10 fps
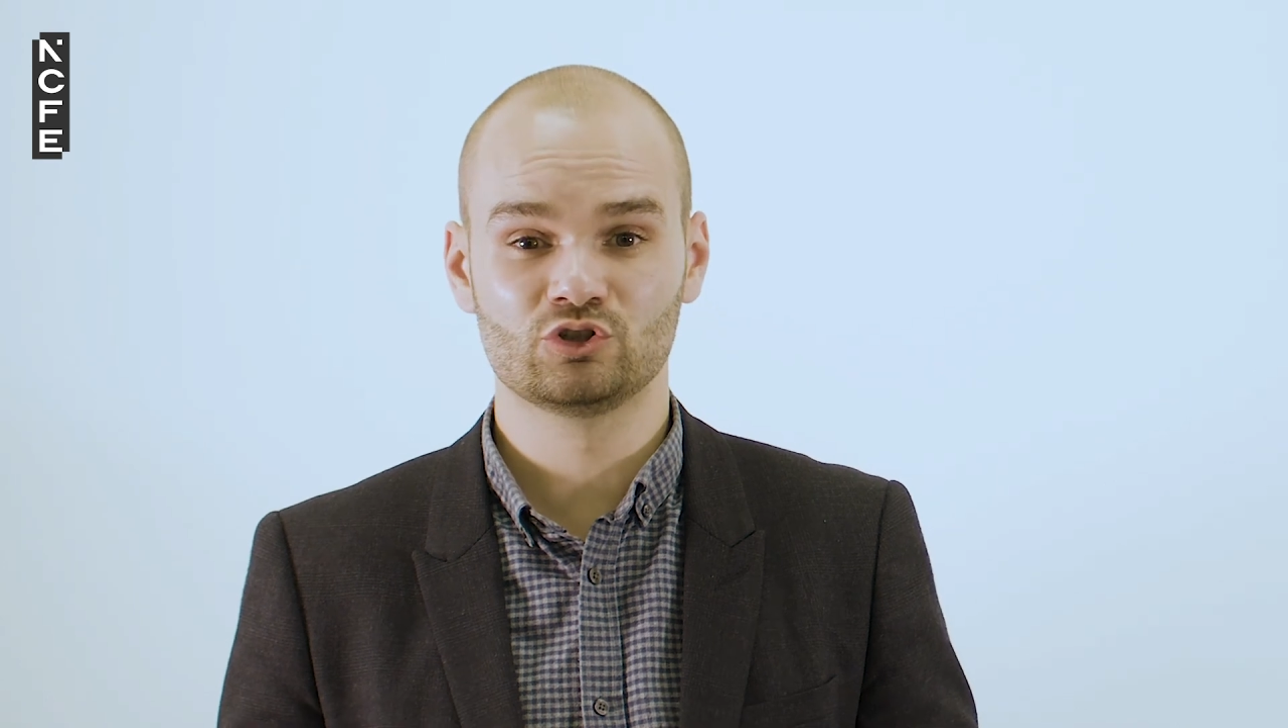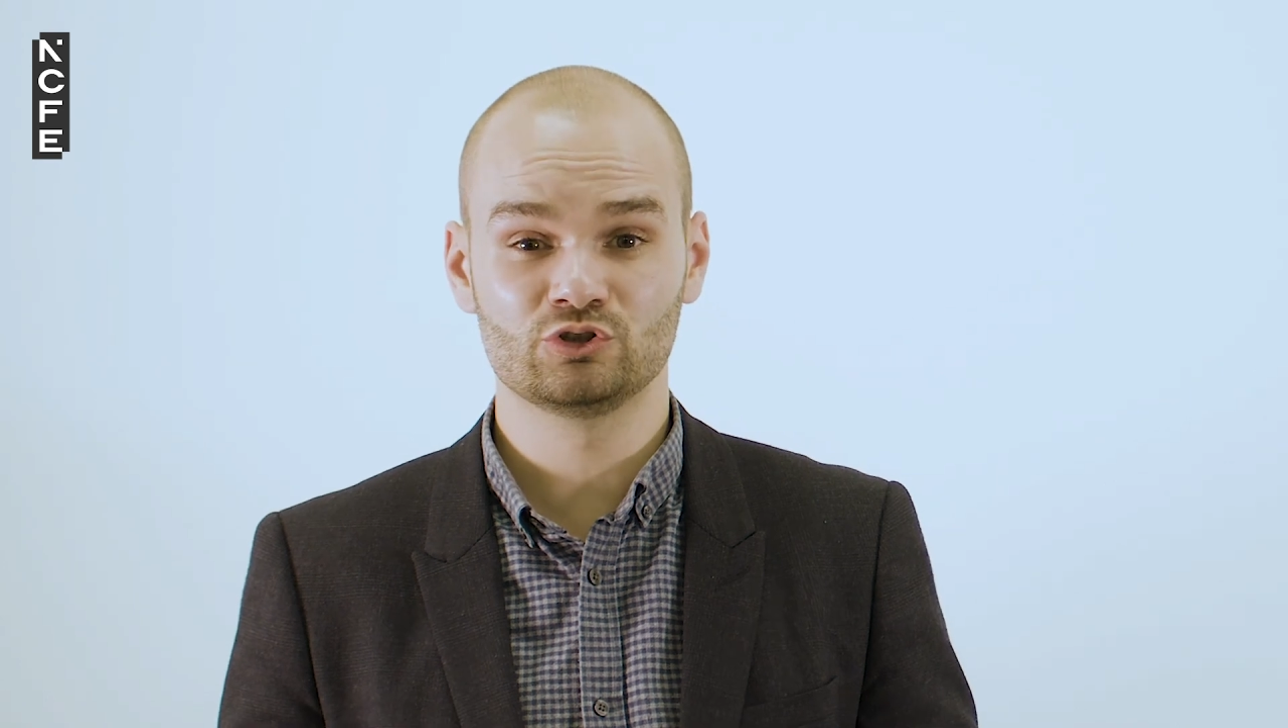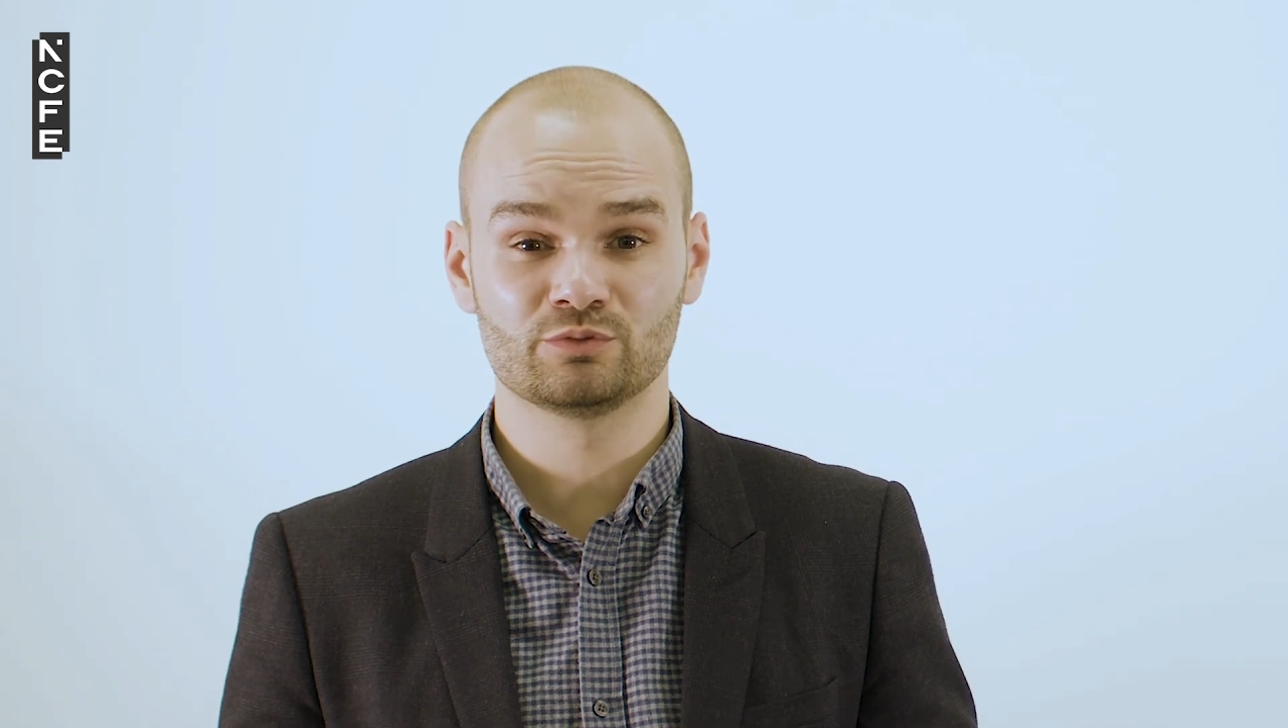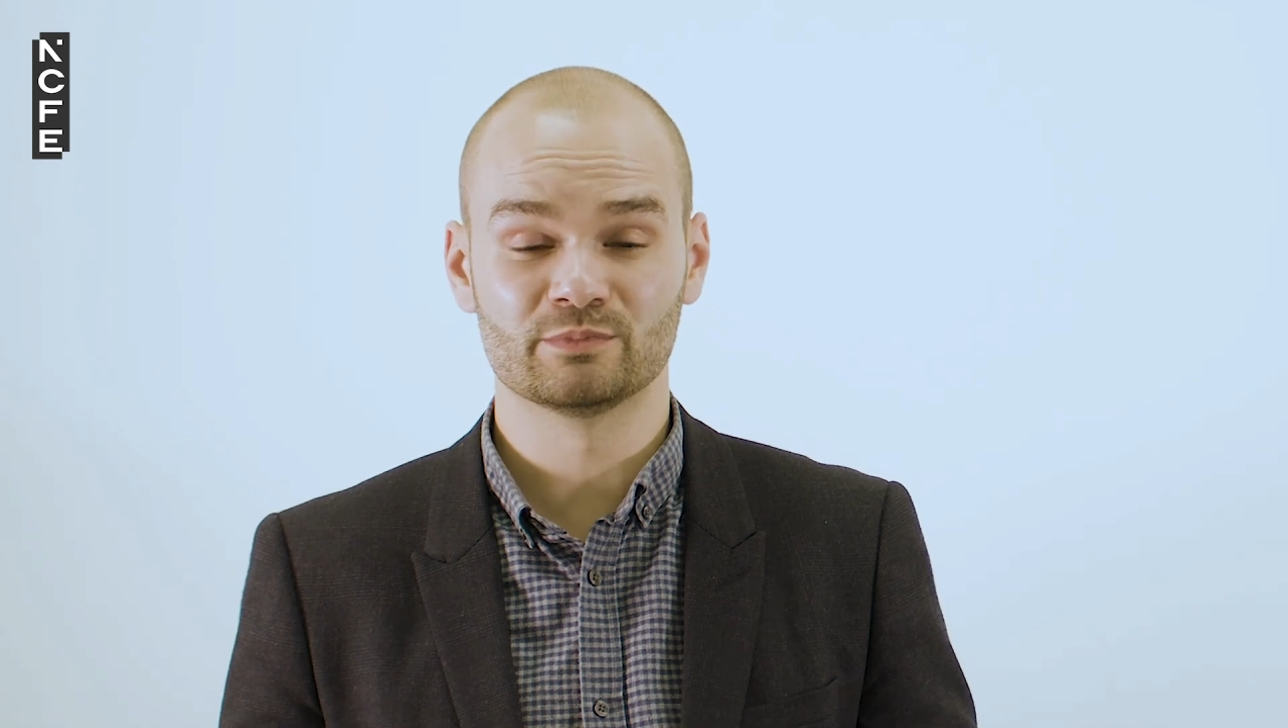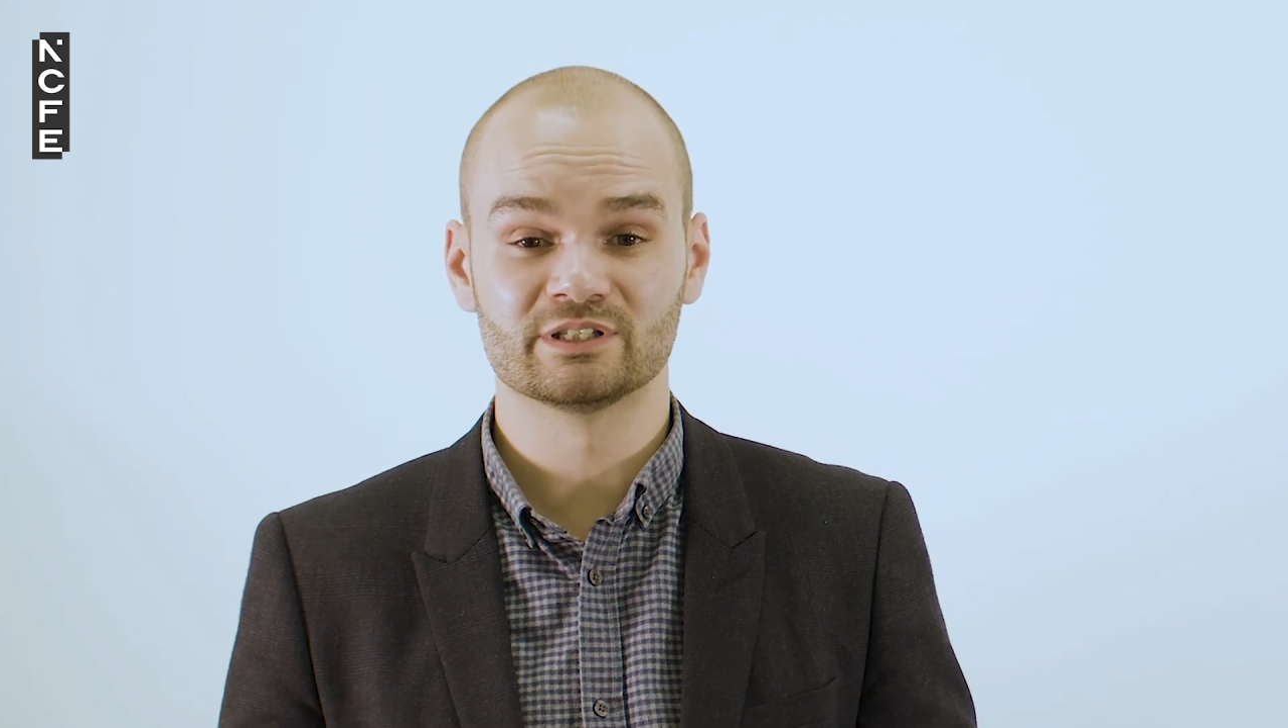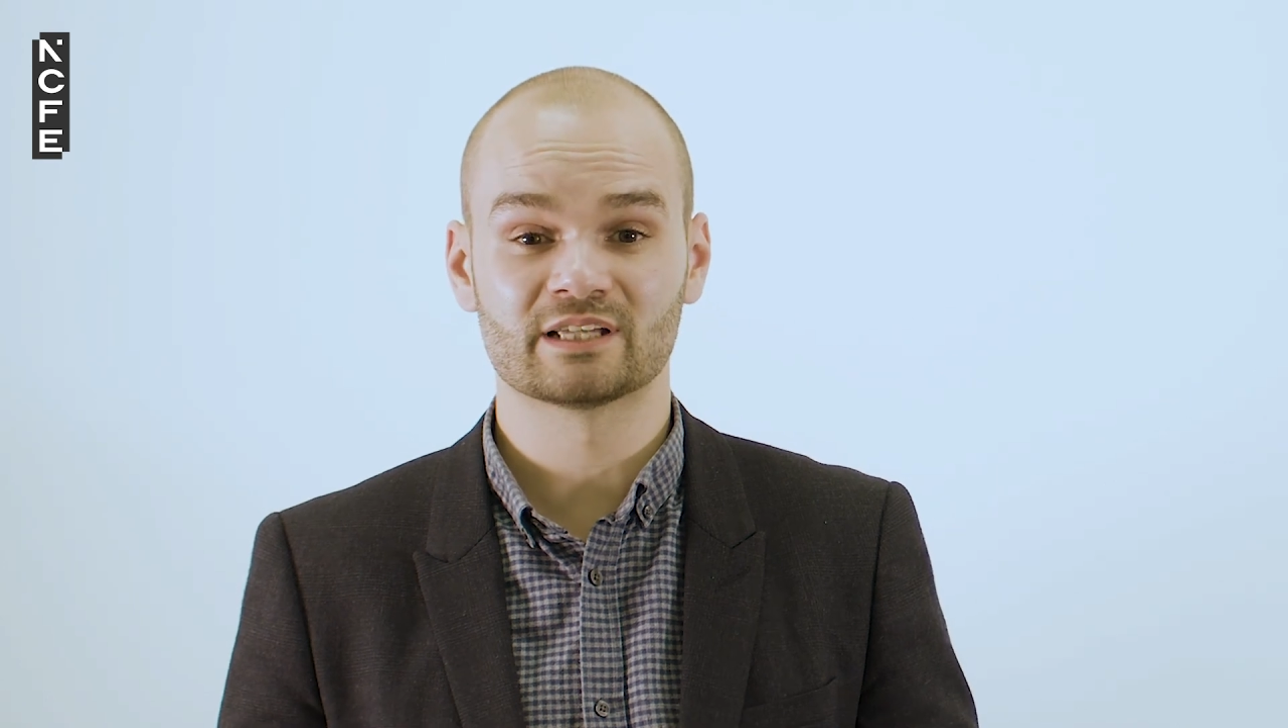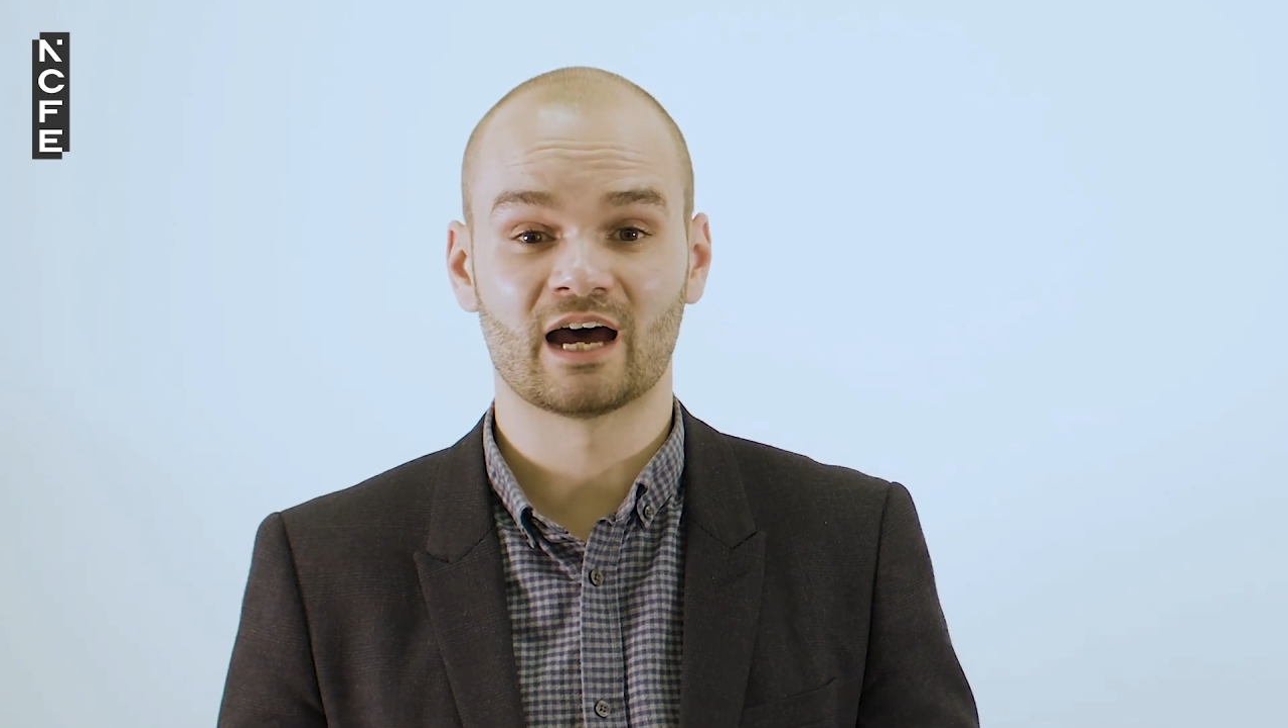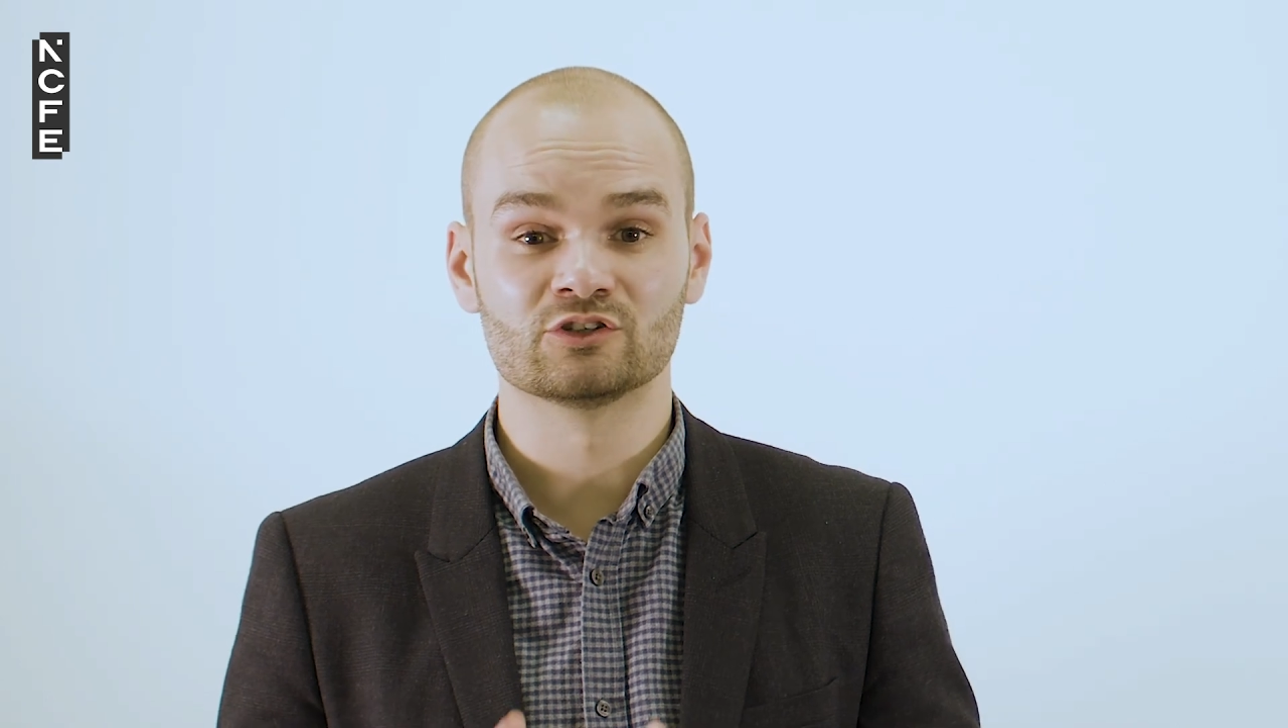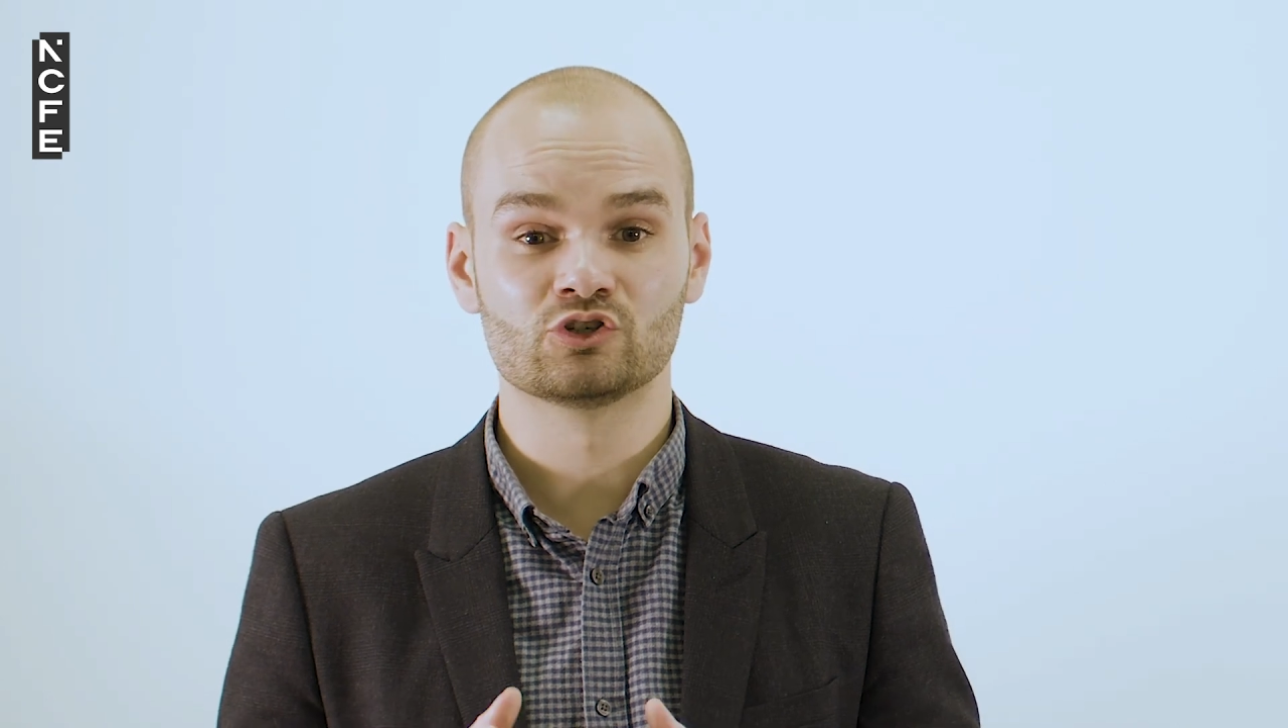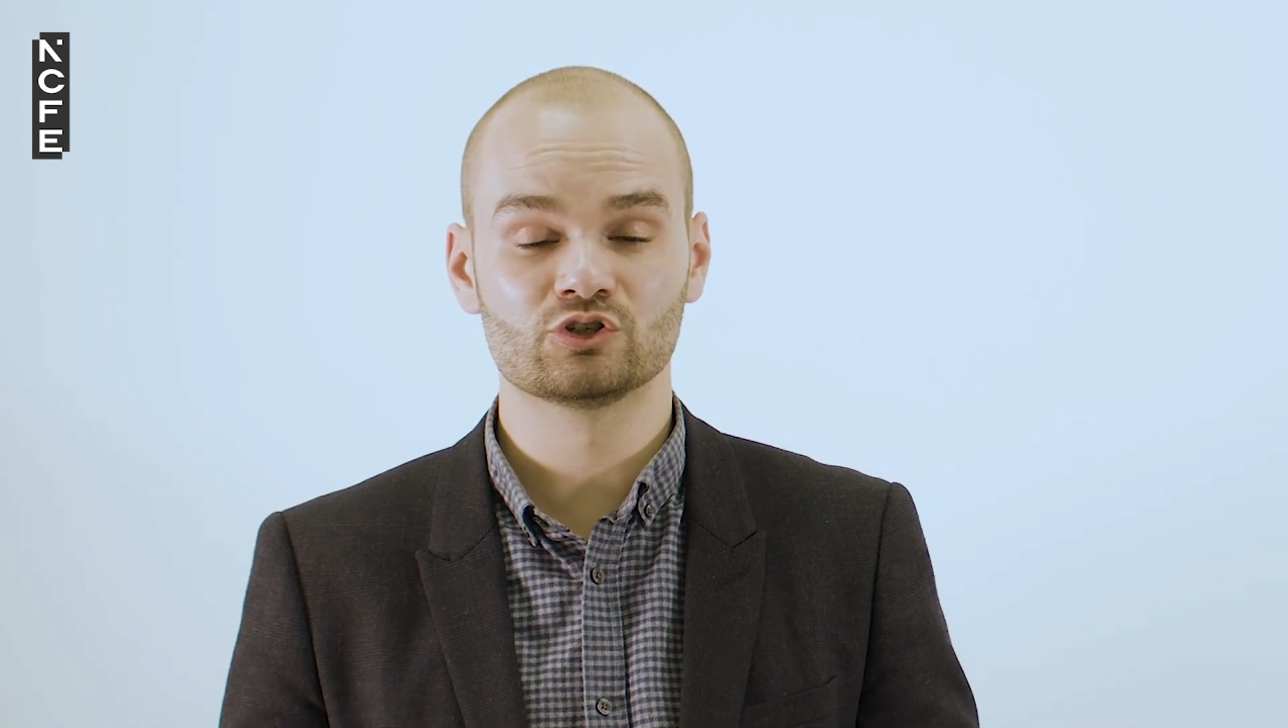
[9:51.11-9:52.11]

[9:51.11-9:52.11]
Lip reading: judgments are